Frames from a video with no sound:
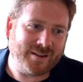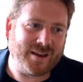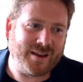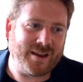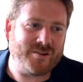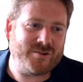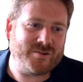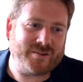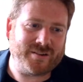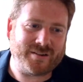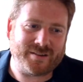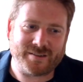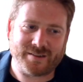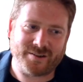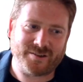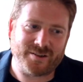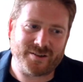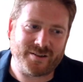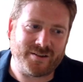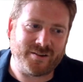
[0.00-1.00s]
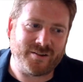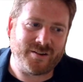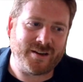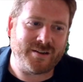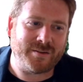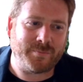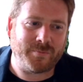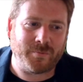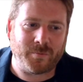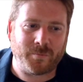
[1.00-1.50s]
Each organization, you
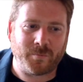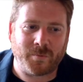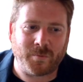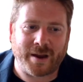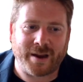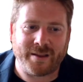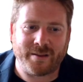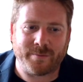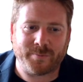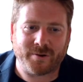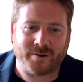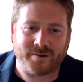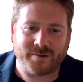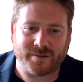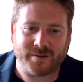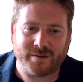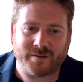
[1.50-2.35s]
need to weigh the pros